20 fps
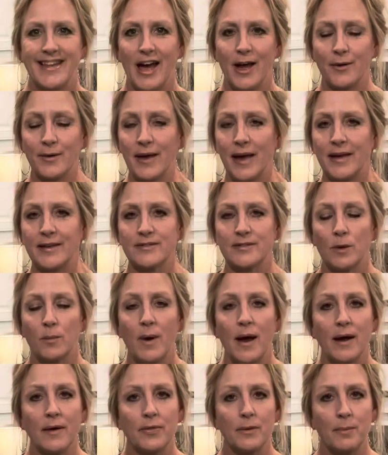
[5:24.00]
Okay, so
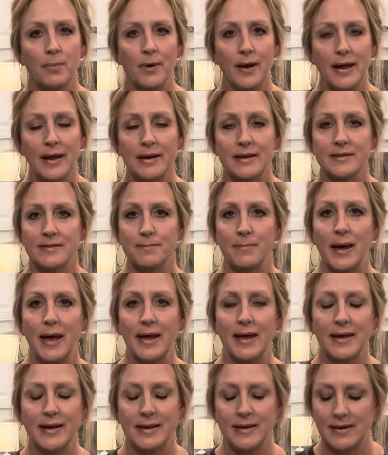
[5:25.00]
while the bread is
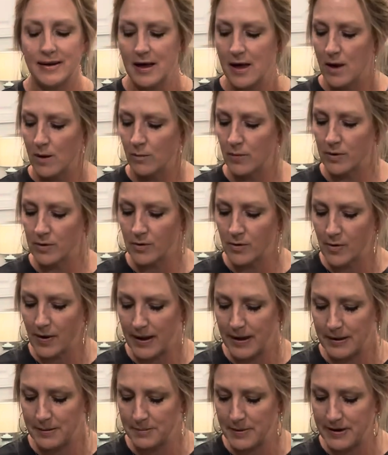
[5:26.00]
baking, we're gonna go
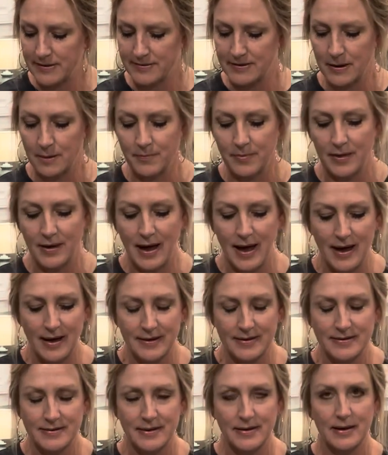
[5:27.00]
ahead and mix up the
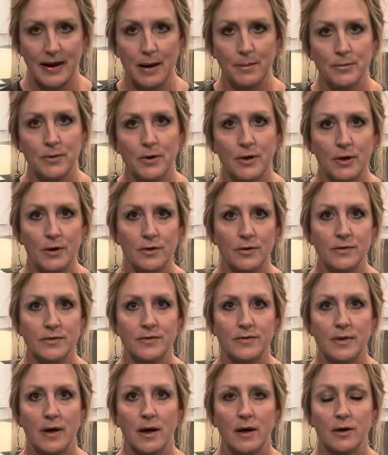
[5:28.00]
icing. I'm gonna
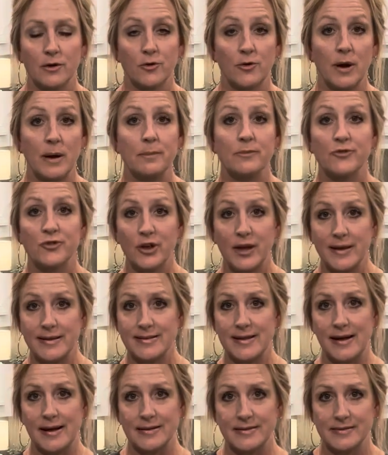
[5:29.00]
use cream cheese
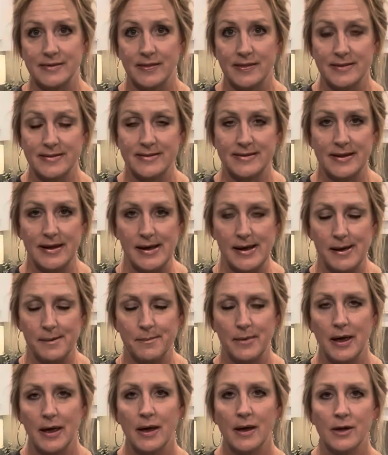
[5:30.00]
icing this time.
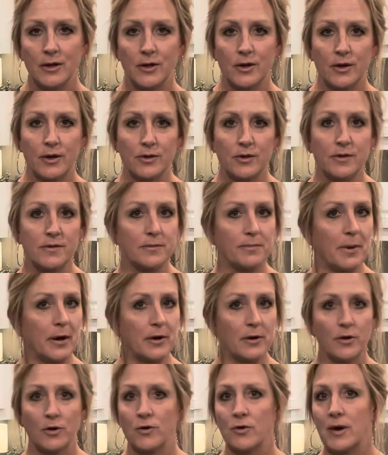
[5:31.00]
You can use
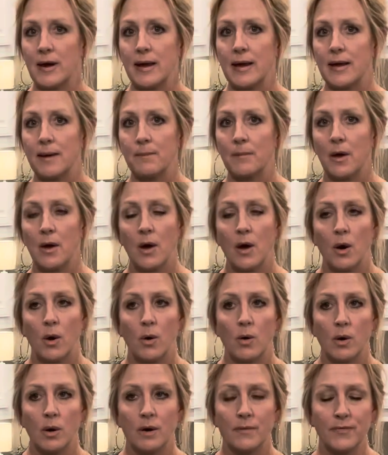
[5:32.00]
buttercream,
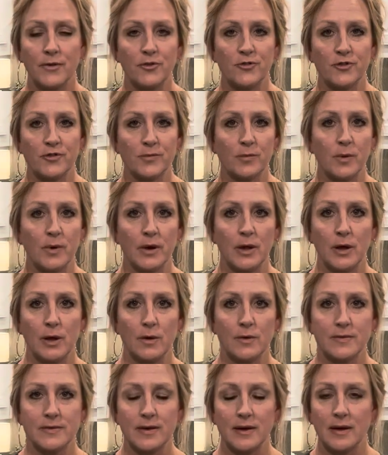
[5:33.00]
or if you just want to
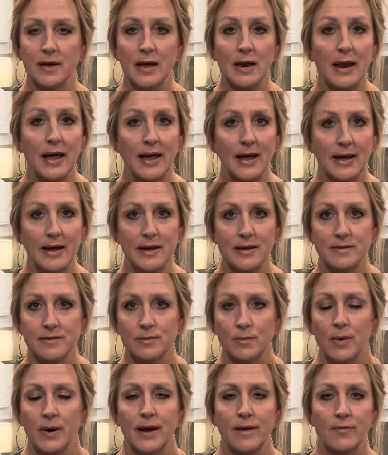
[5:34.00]
use a glaze,
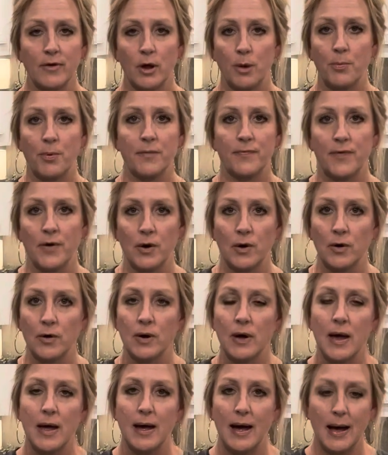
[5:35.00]
whatever you prefer.
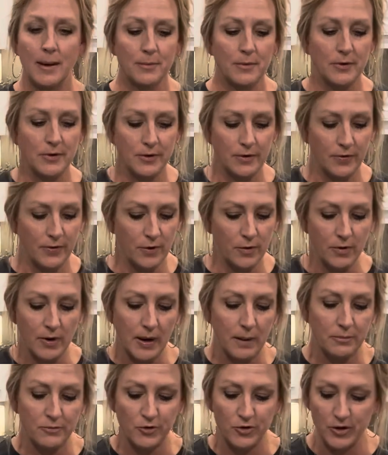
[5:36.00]
I'm going to do the
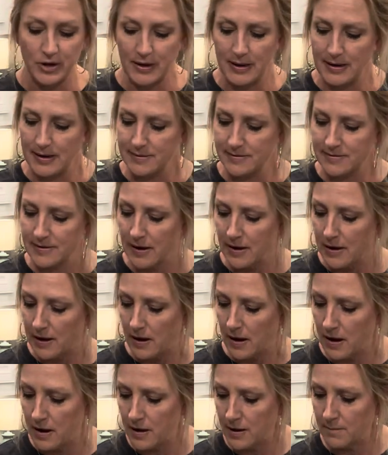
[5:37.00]
cream cheese.
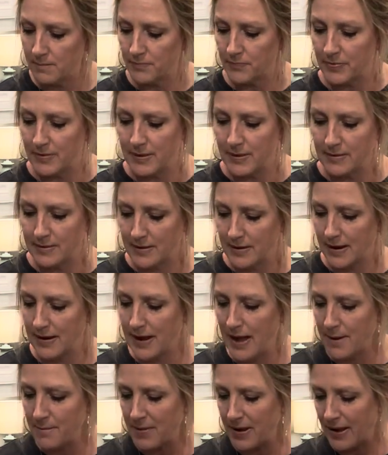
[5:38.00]
I
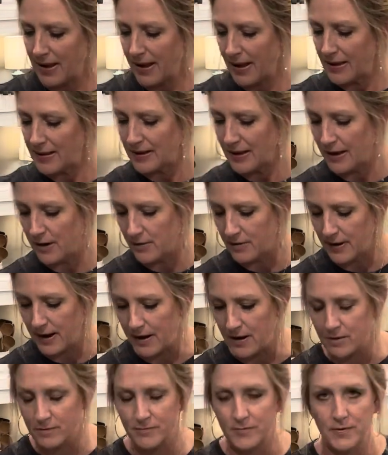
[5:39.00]
got my handheld
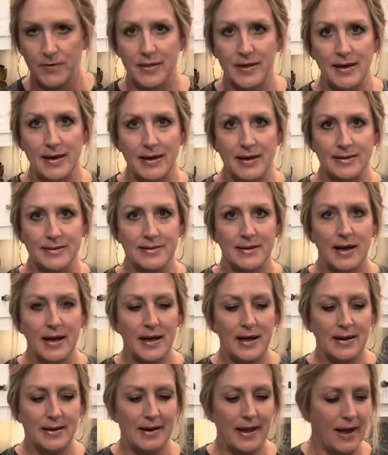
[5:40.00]
out for this.
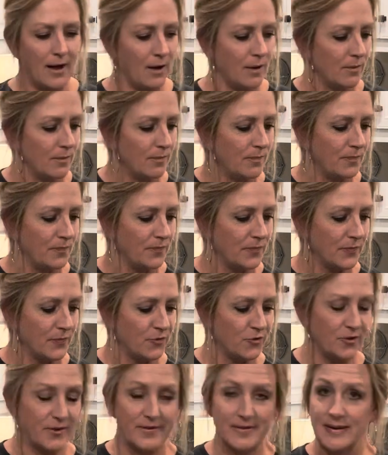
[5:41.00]
Now,
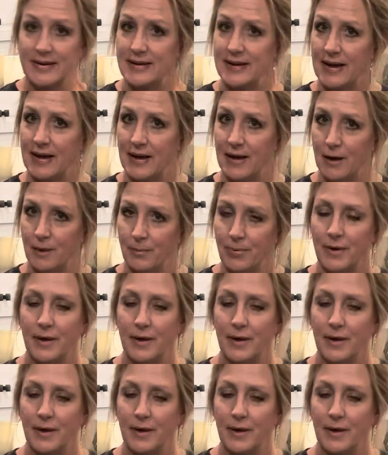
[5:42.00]
just a tip,